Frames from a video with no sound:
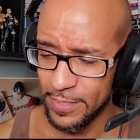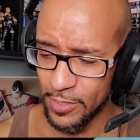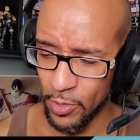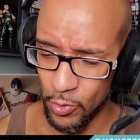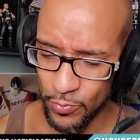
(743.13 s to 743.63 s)

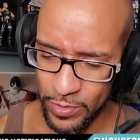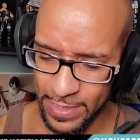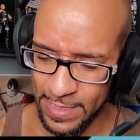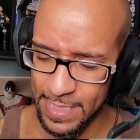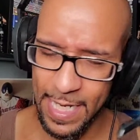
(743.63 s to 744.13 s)
So you
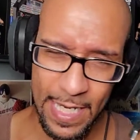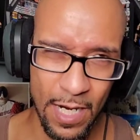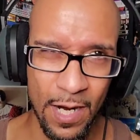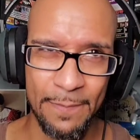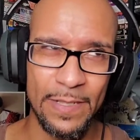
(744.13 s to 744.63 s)
could say
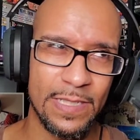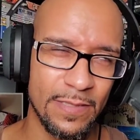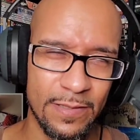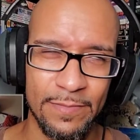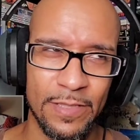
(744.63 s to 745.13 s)
up
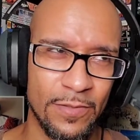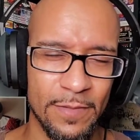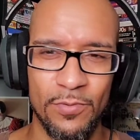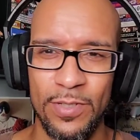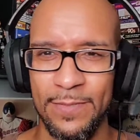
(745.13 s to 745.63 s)
until the middle of
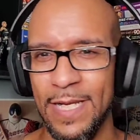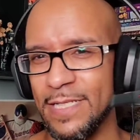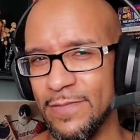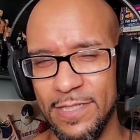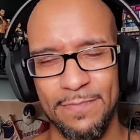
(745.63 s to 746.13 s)
the point of the
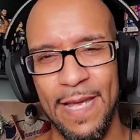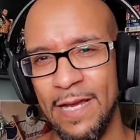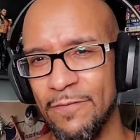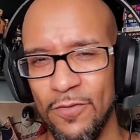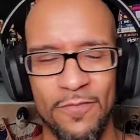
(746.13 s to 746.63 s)
match, it was just
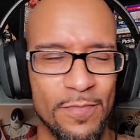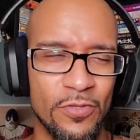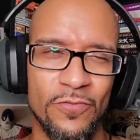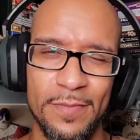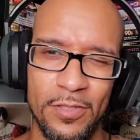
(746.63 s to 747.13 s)
back and forth,
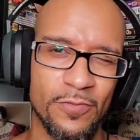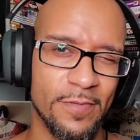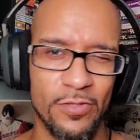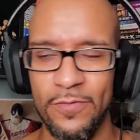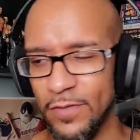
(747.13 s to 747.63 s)

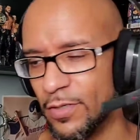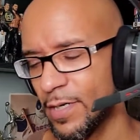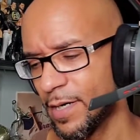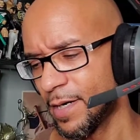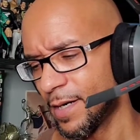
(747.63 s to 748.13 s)

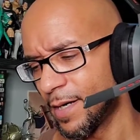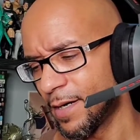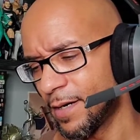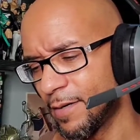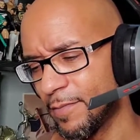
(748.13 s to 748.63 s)
maneuver.
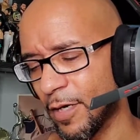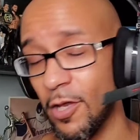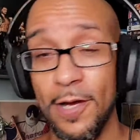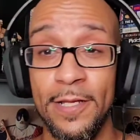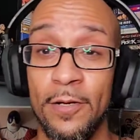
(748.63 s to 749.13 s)

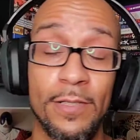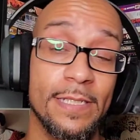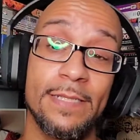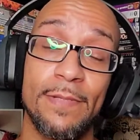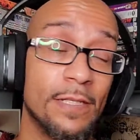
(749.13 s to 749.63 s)
Claudio,
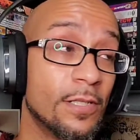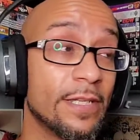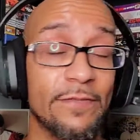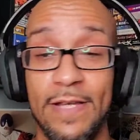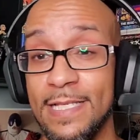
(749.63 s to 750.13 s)
he's been
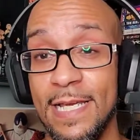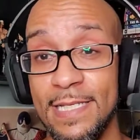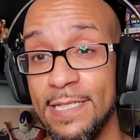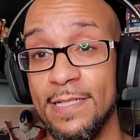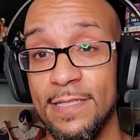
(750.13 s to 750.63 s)
looking
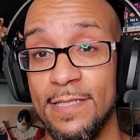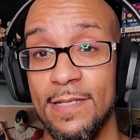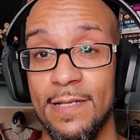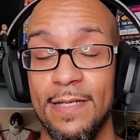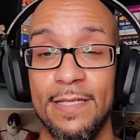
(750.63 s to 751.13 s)
fantastic since
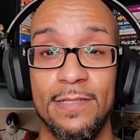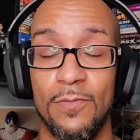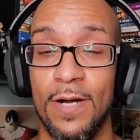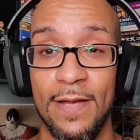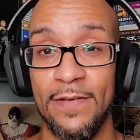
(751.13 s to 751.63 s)
he's
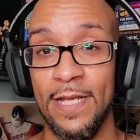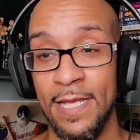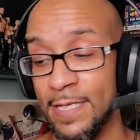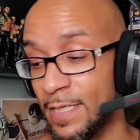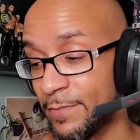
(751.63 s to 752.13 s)
arrived in
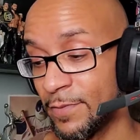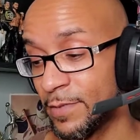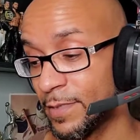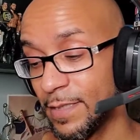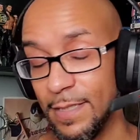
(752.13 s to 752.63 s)

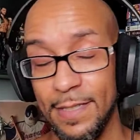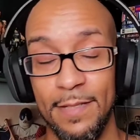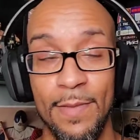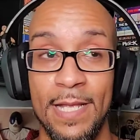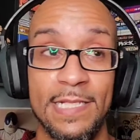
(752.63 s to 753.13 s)
AEW, and
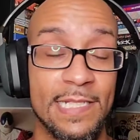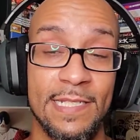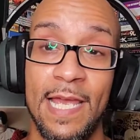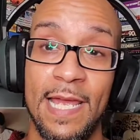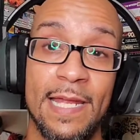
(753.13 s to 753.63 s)
the matches
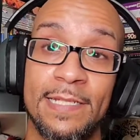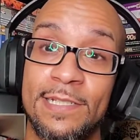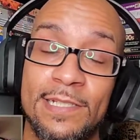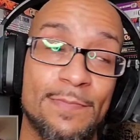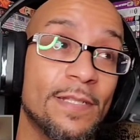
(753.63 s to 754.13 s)
he's had
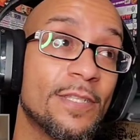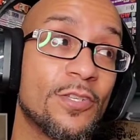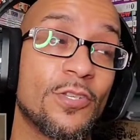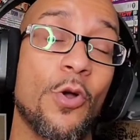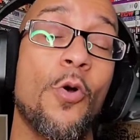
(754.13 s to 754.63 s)
has just been
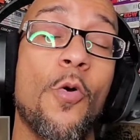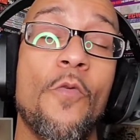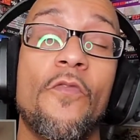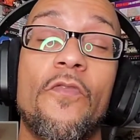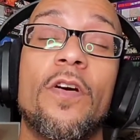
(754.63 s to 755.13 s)

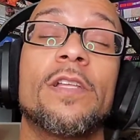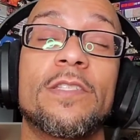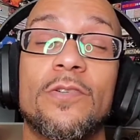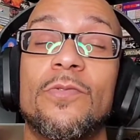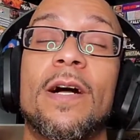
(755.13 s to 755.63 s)
so
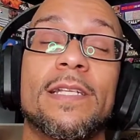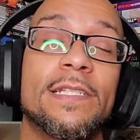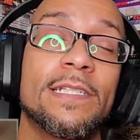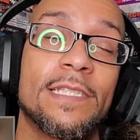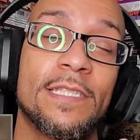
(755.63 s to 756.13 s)
fun to
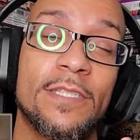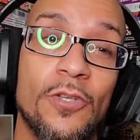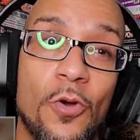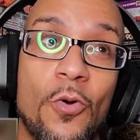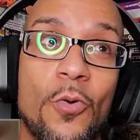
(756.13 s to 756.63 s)
watch, and it's
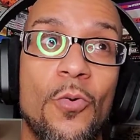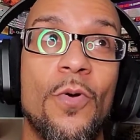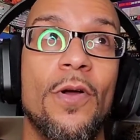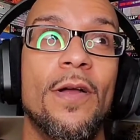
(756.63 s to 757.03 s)
so